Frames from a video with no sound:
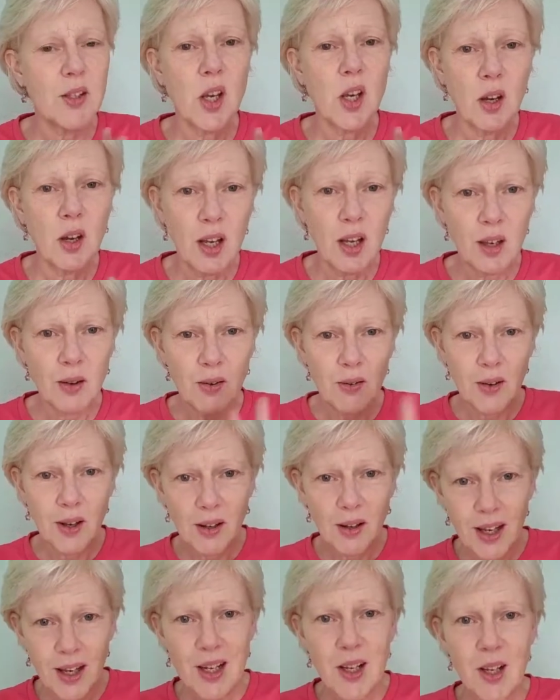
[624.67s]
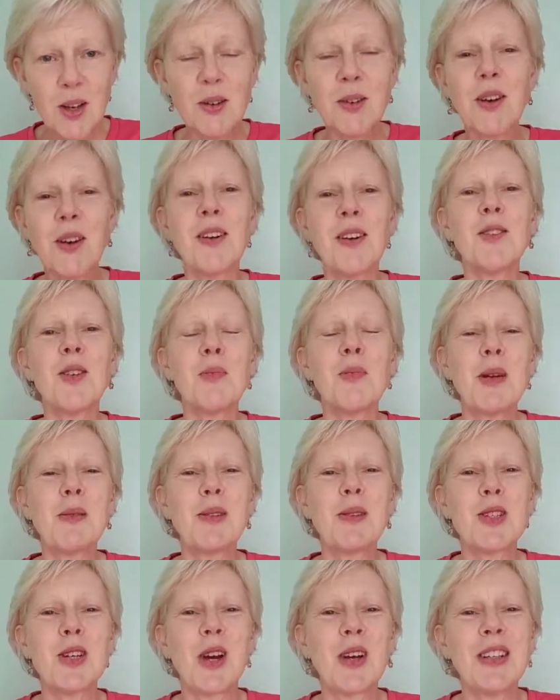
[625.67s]
So hello, a few
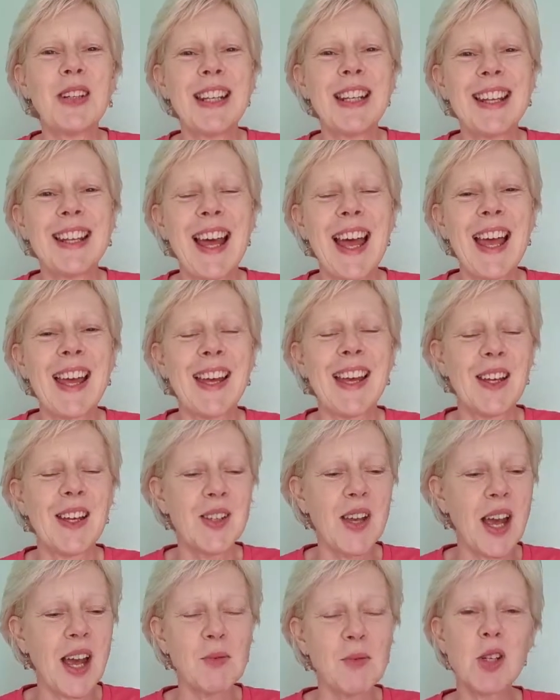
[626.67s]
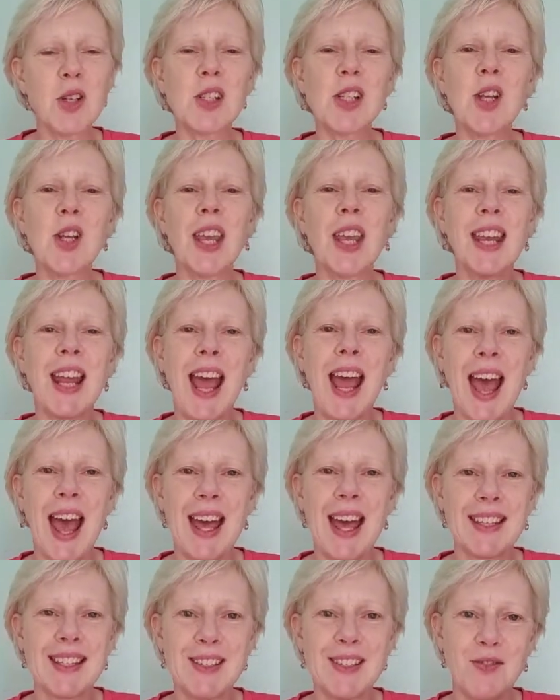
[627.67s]
people joining there. So I'm just looking
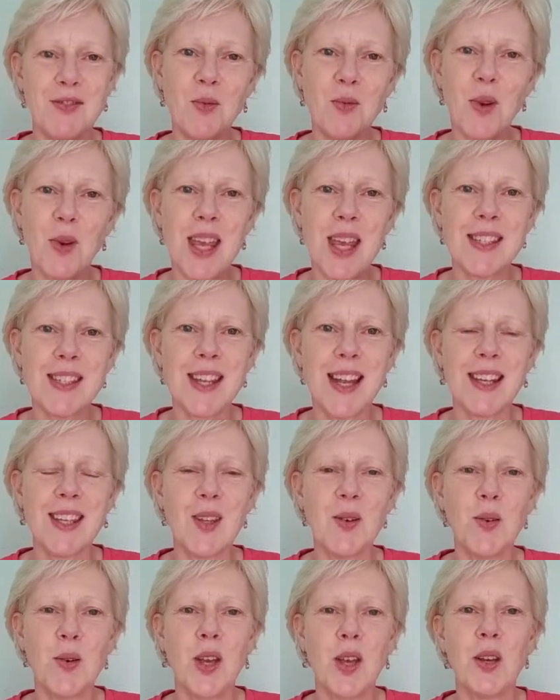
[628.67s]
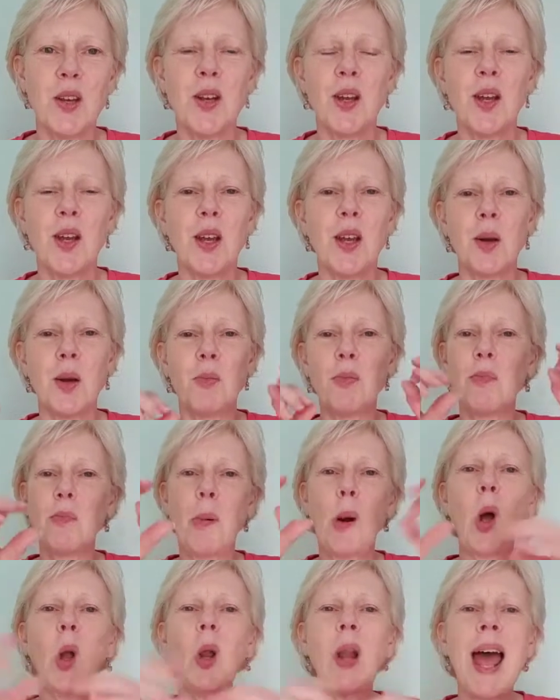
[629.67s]
at different ways that you can
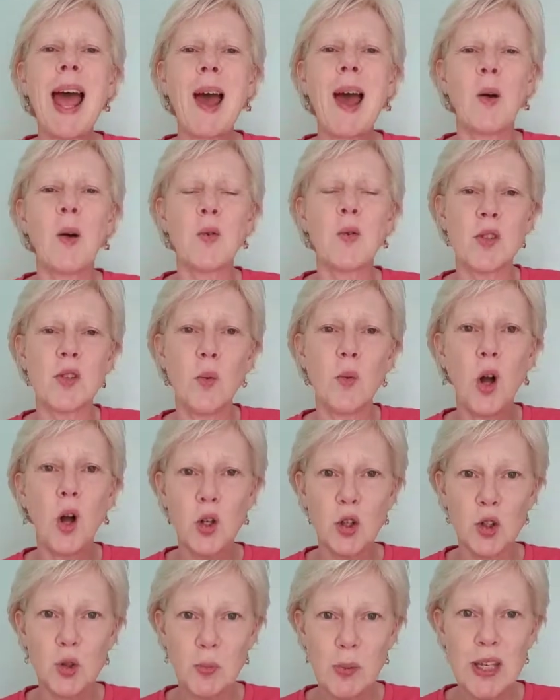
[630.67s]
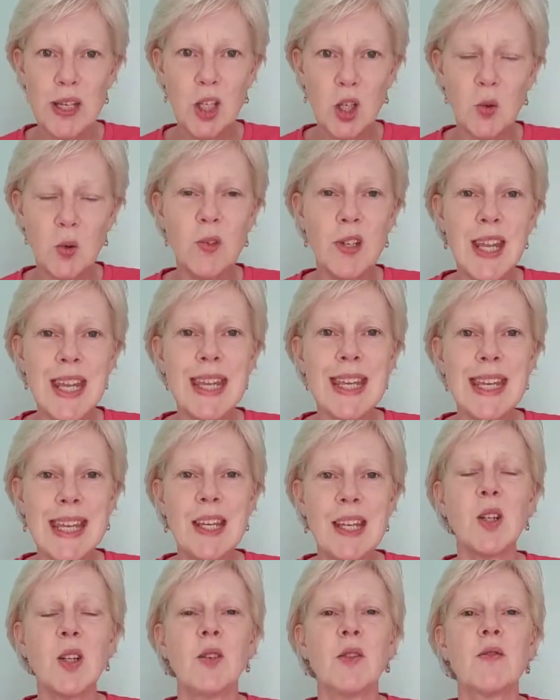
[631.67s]
pull out what could be
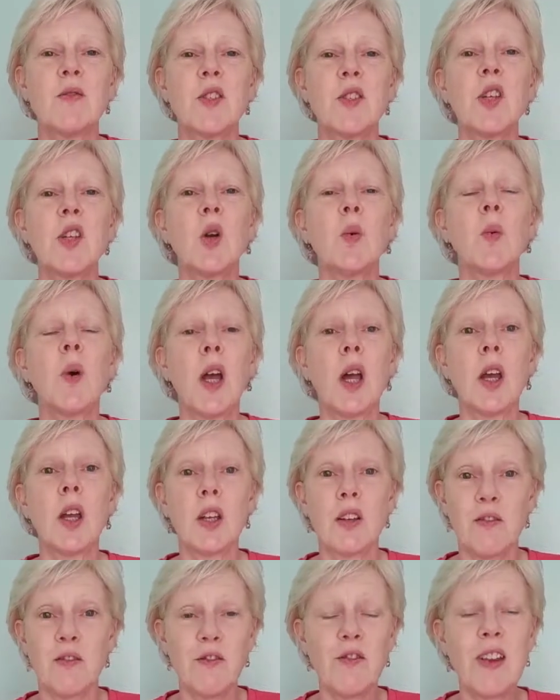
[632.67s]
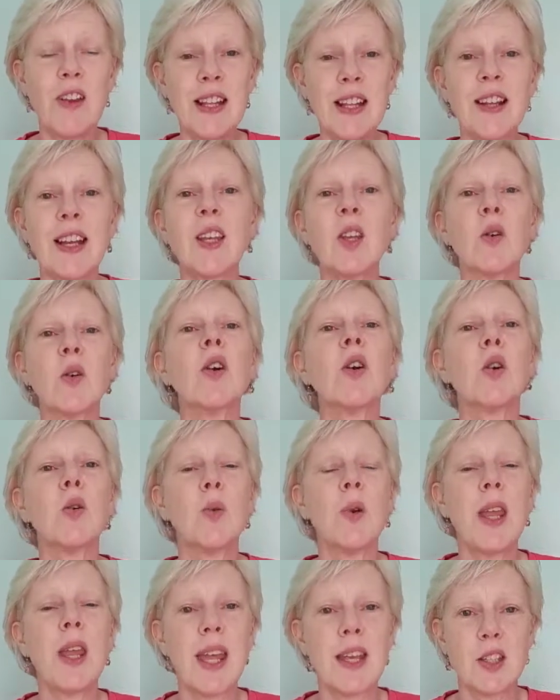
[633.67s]
unique enough to feel like you can
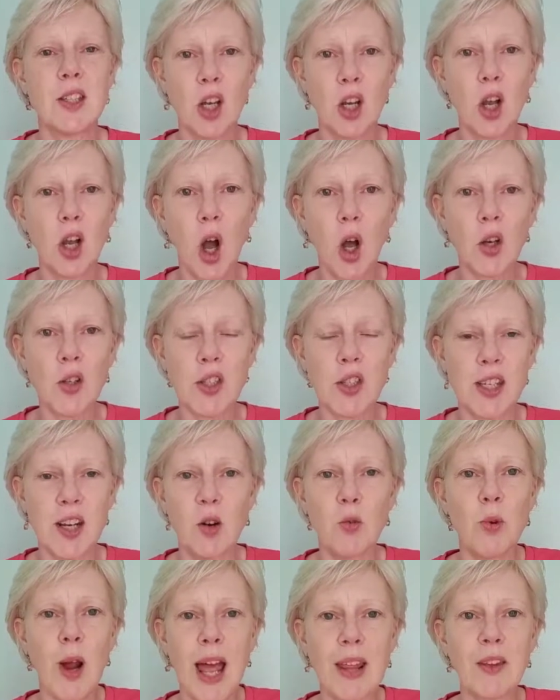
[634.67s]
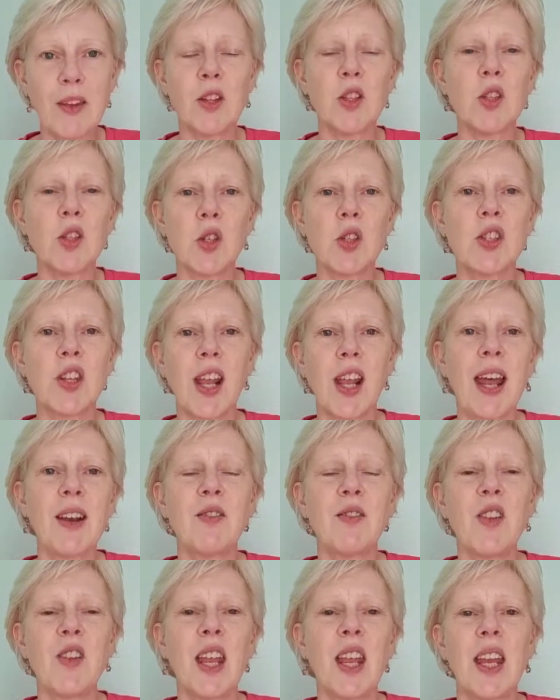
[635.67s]
create a course in it, rather than just
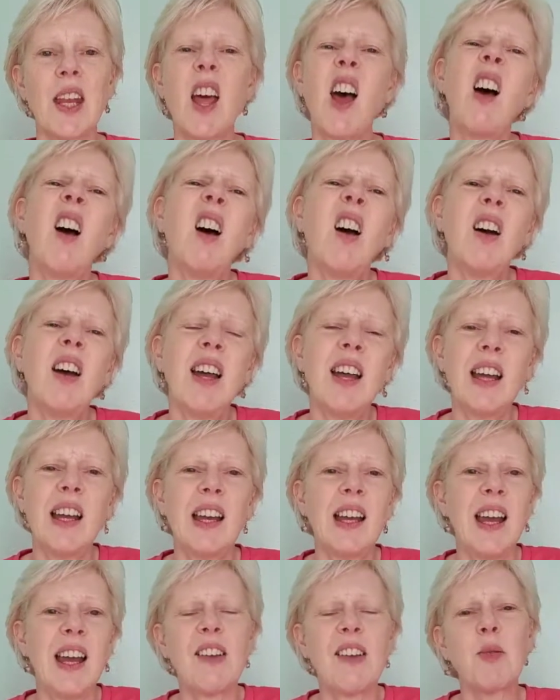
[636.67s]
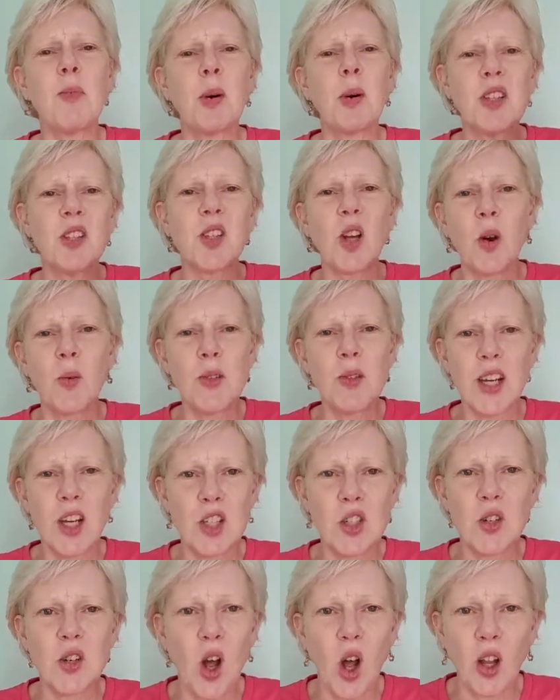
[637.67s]
kind of thinking, oh, everybody's
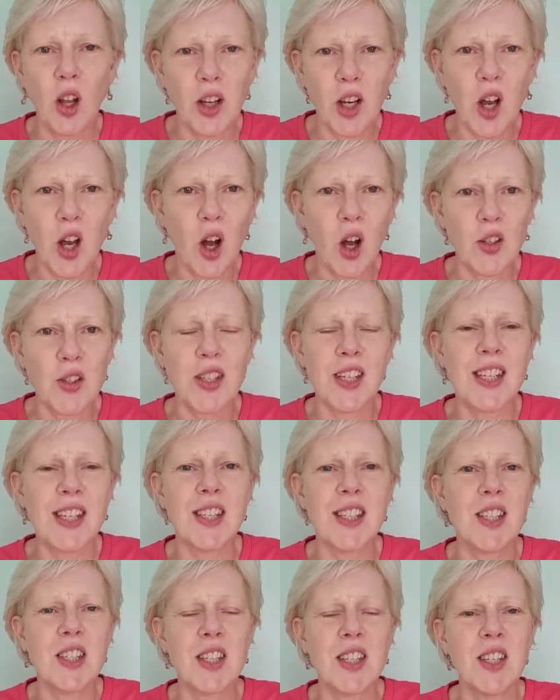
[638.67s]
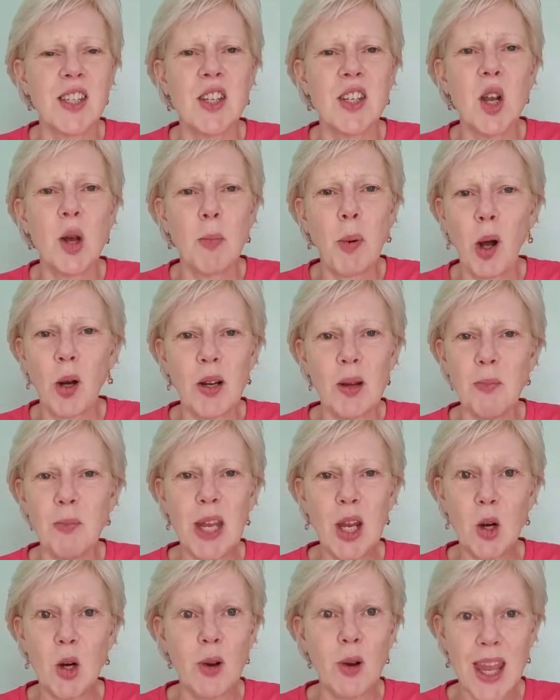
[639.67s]
already done all the courses, there's no point
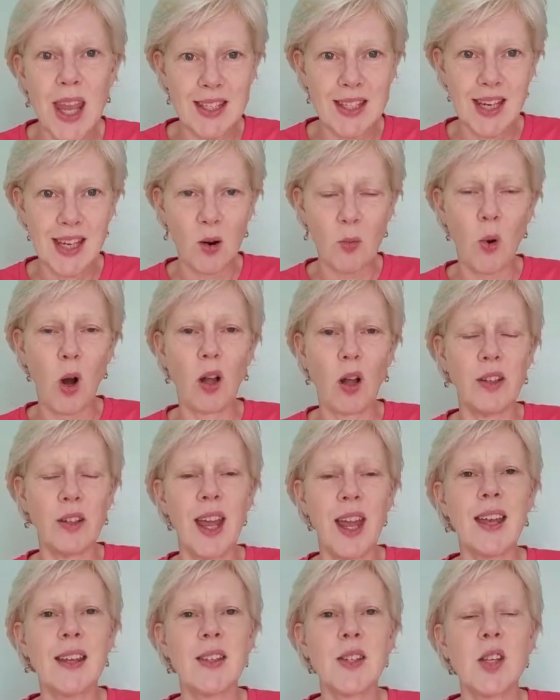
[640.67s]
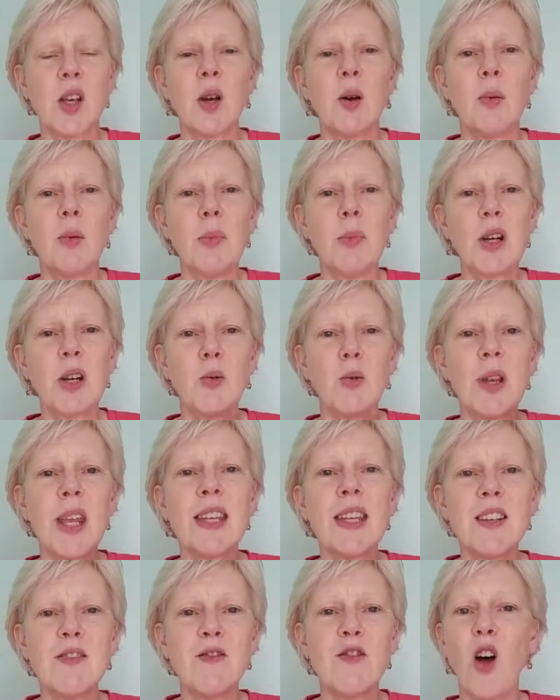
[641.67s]
in me creating one. Yeah, so a bit of
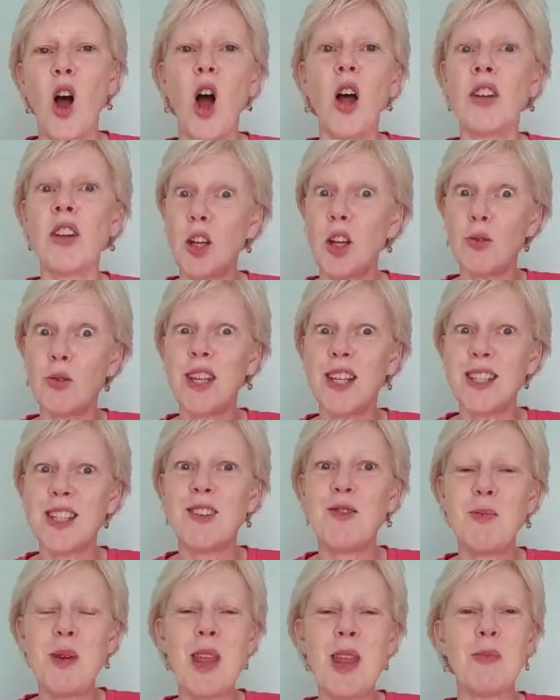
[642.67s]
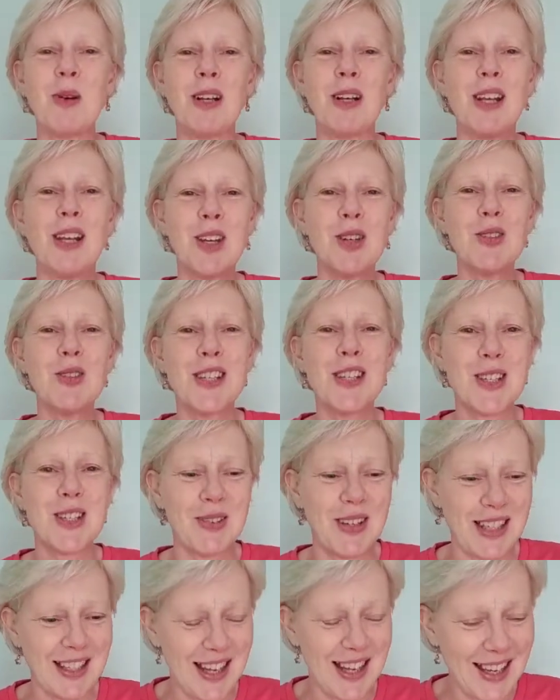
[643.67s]
creative thought. You're creative people, you're good at
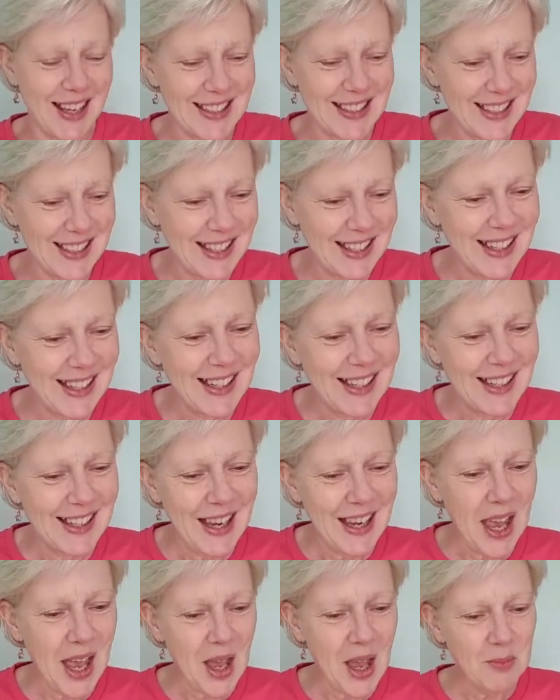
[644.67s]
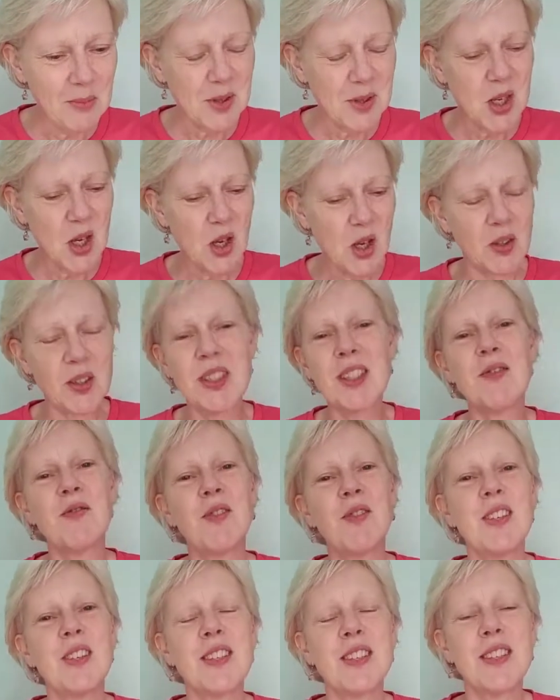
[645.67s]
doing that. So
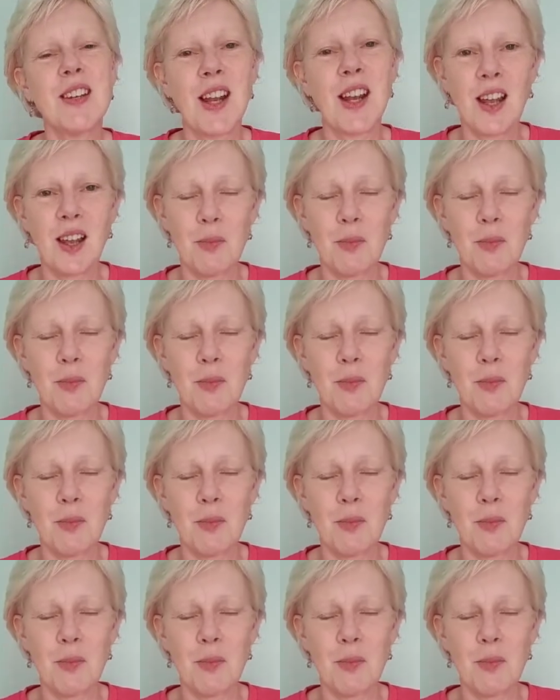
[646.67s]
different,